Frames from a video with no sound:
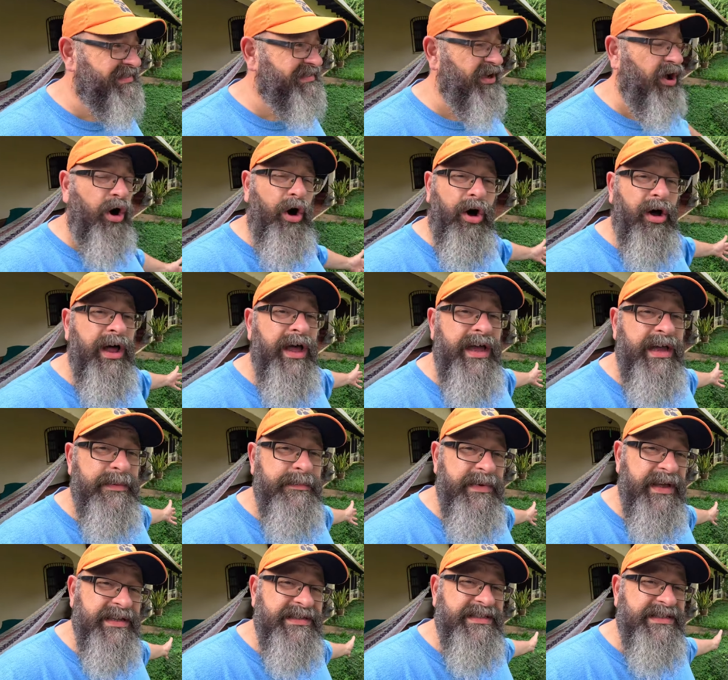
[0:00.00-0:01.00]

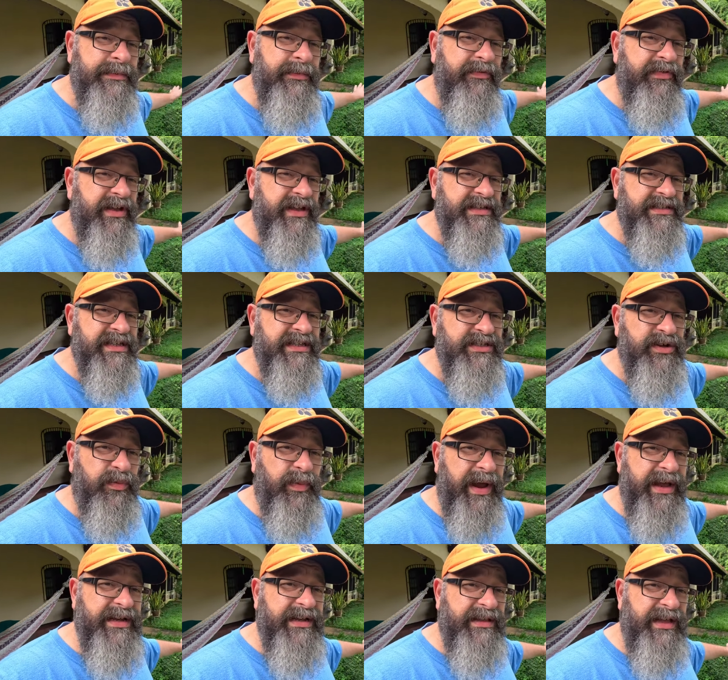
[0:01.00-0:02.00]
Some of it is because it
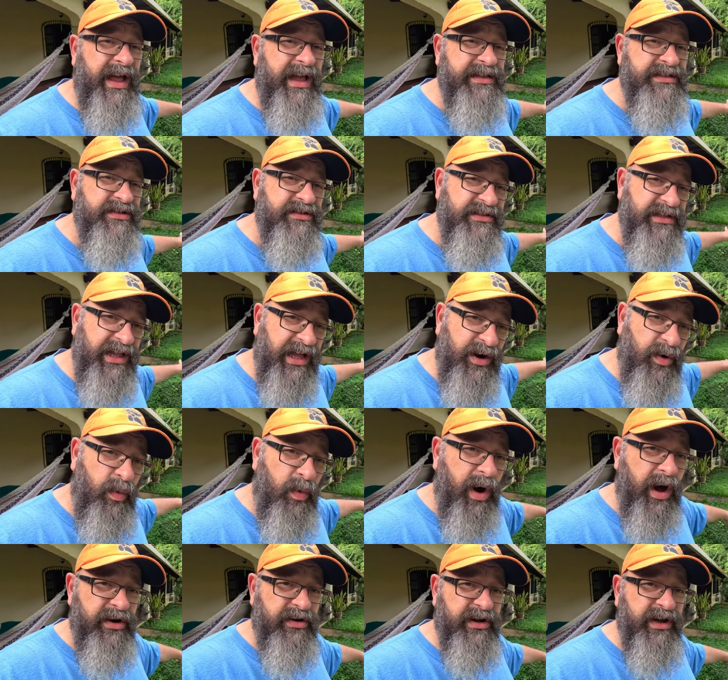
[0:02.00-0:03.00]
rained a lot, so there's a lot of
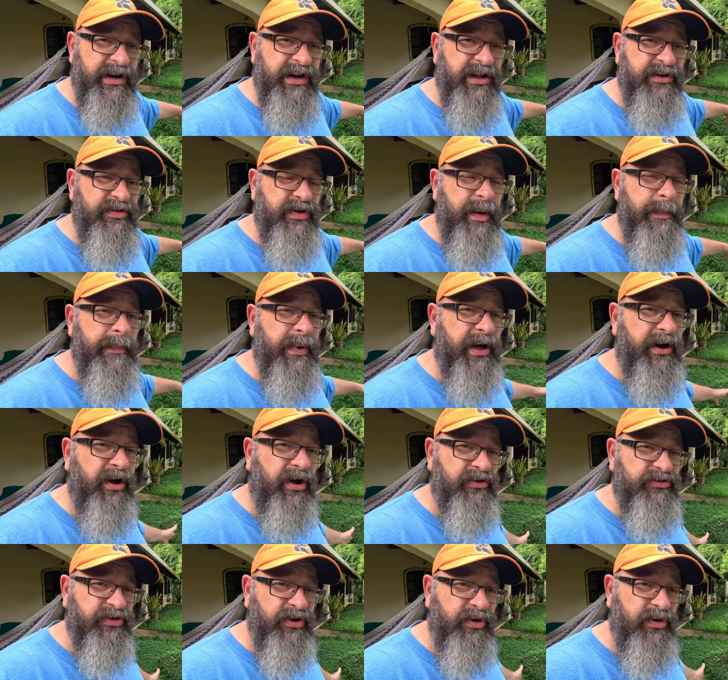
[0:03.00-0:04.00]
water got under it, but
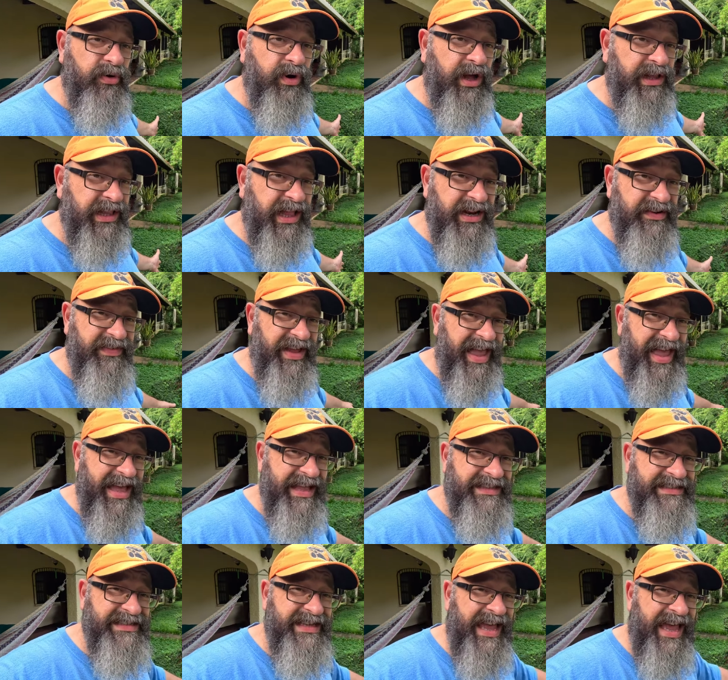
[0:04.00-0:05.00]
also a lot of
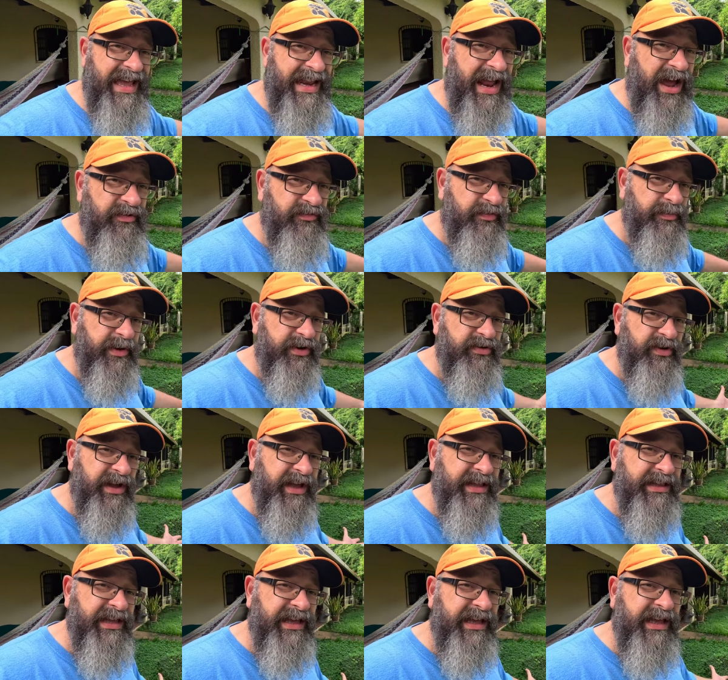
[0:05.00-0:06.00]
ants ate out from under
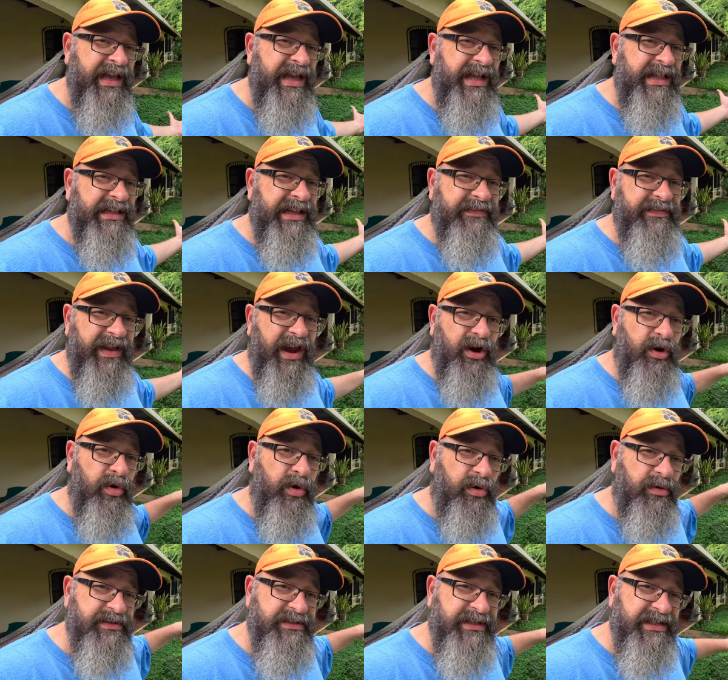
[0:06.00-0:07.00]
it, and they left air
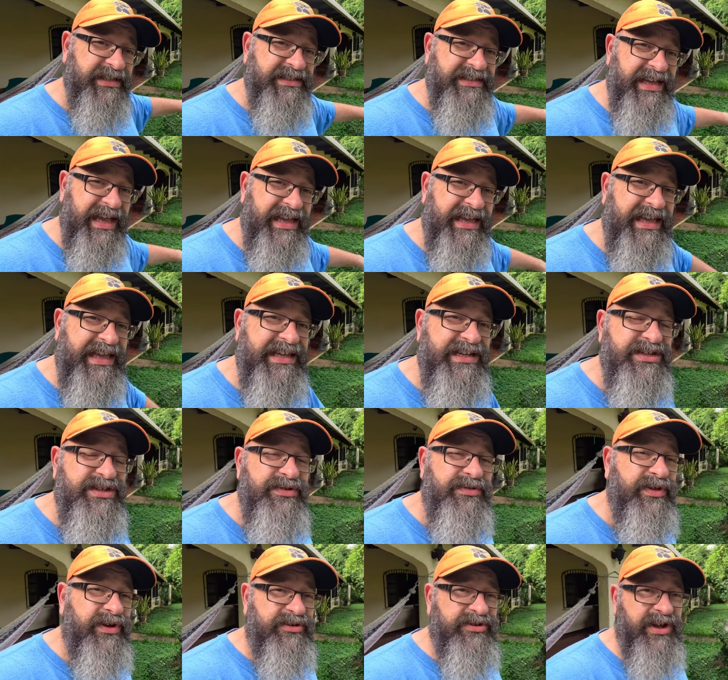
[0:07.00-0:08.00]
holes, and it sank
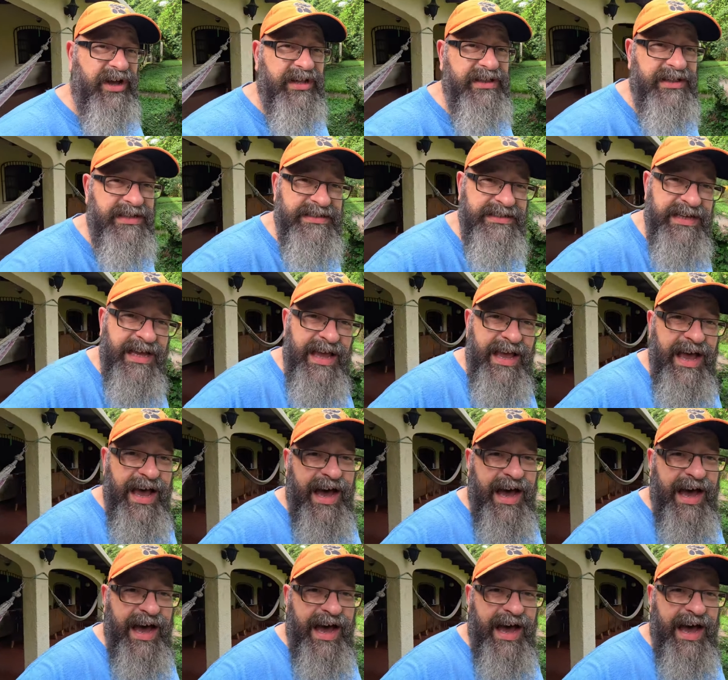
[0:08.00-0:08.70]
into their tunnels.